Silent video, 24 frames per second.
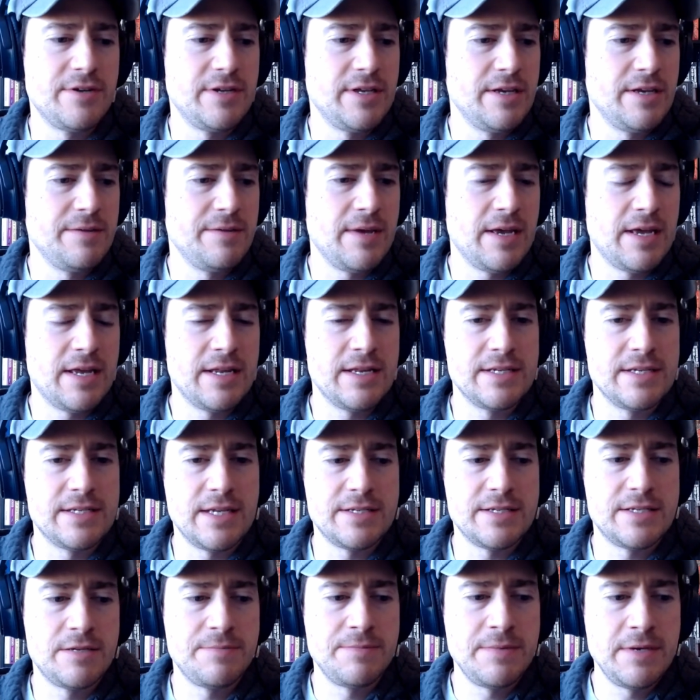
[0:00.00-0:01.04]
really make any
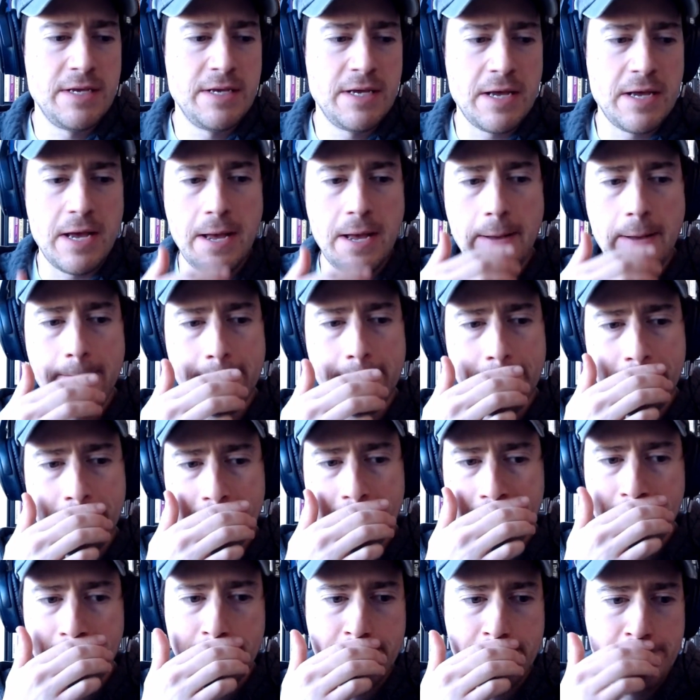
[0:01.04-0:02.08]
sense to me
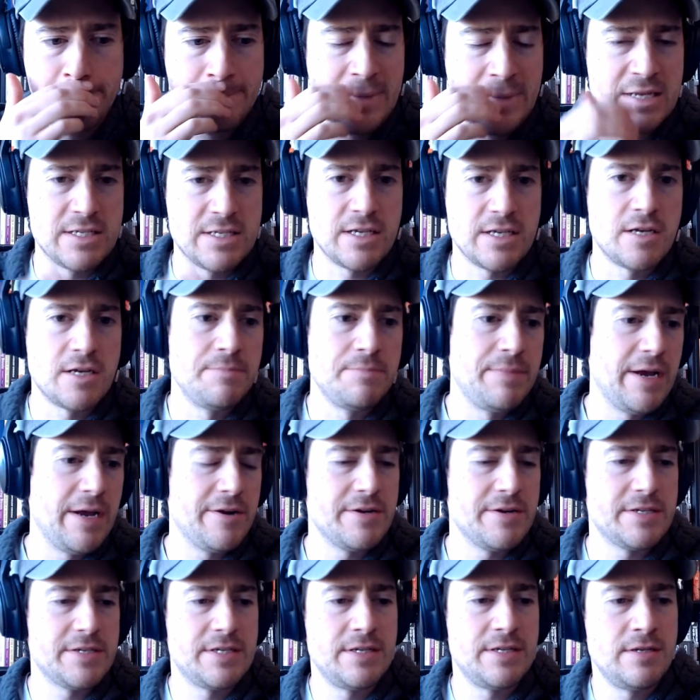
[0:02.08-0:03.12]
as a
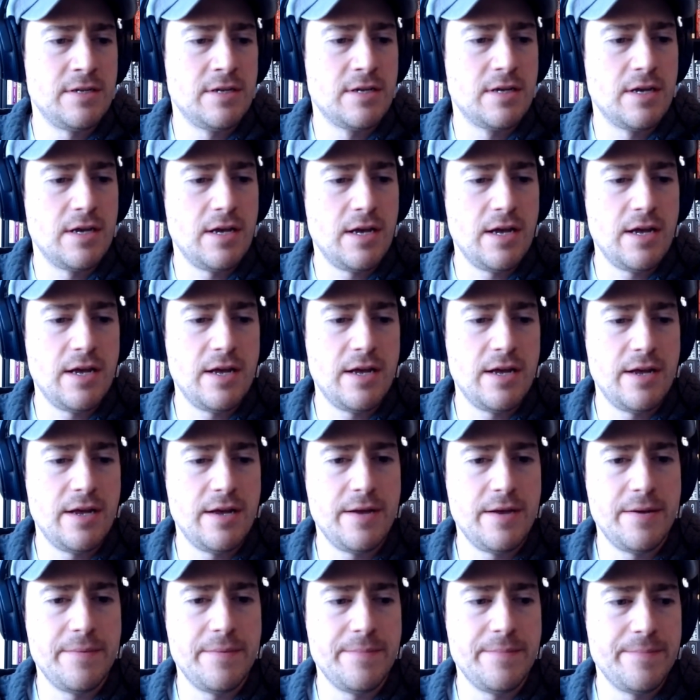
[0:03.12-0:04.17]
comparison.
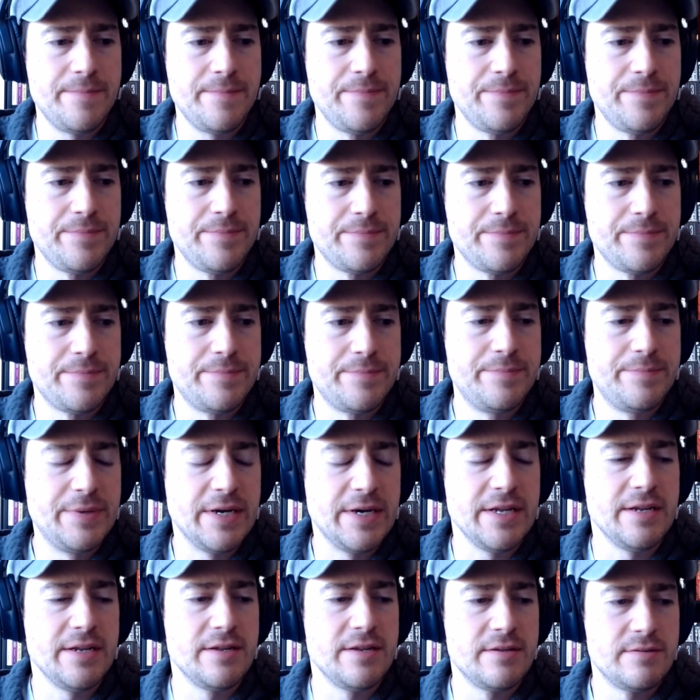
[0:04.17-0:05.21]

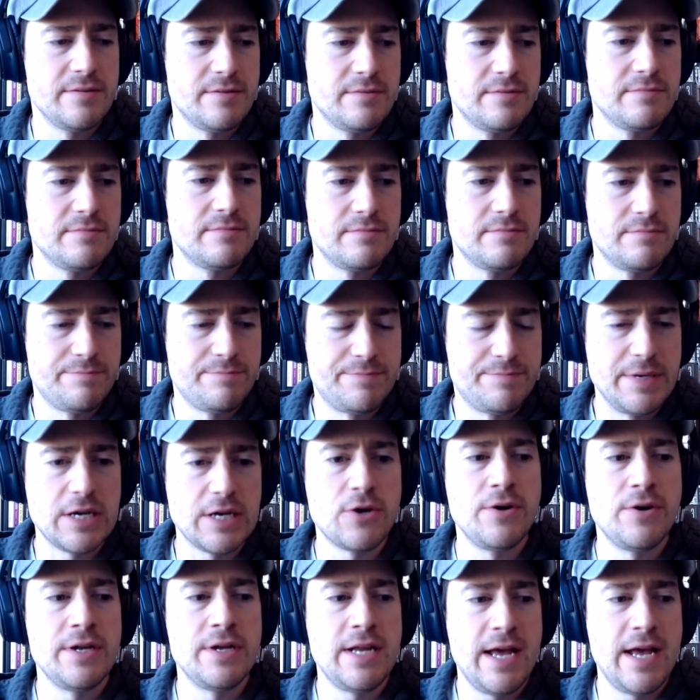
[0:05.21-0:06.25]
But
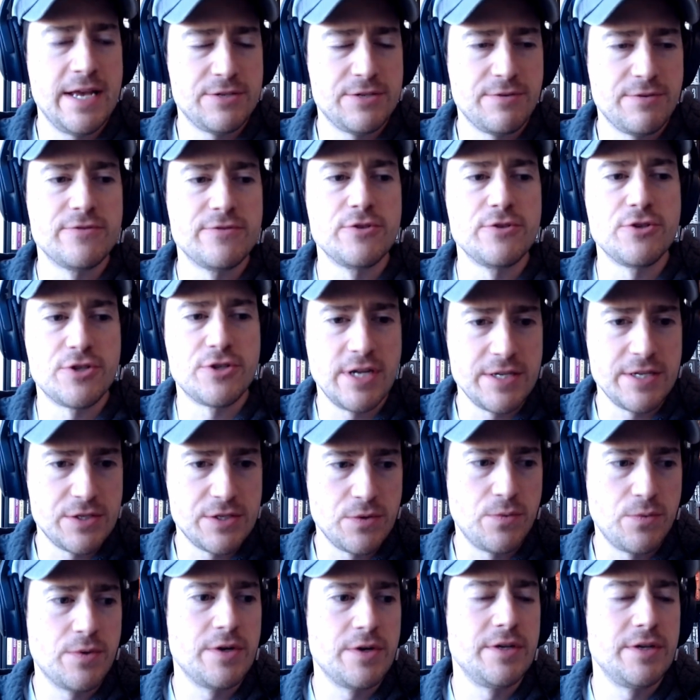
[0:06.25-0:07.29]
Bitcoin has revolutionized
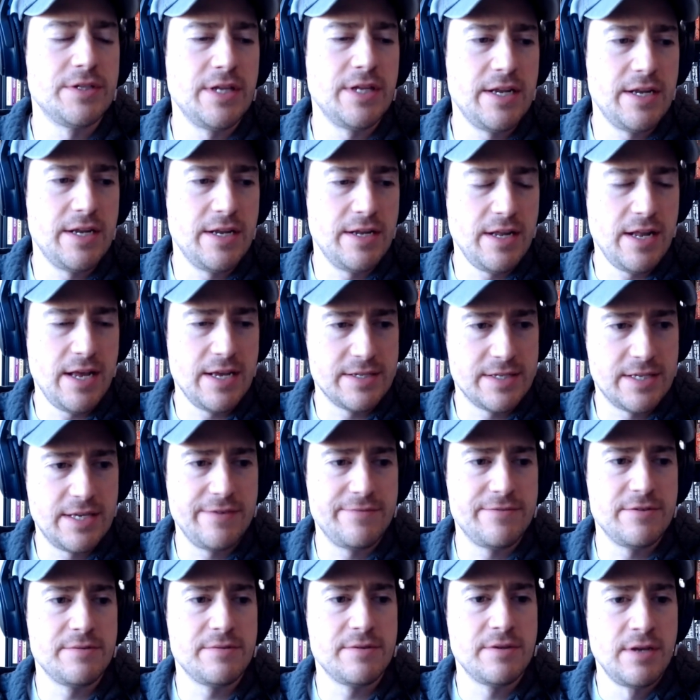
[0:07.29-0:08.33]
the world, and it has
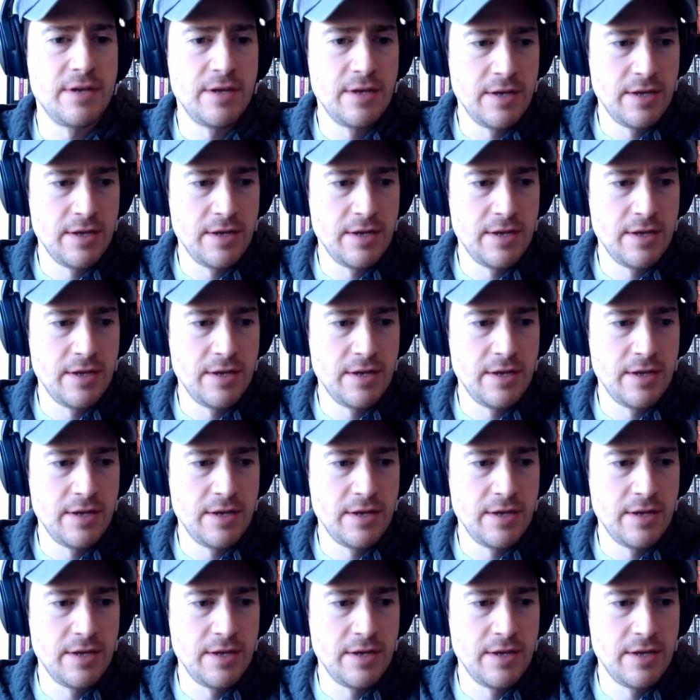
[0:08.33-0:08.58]
given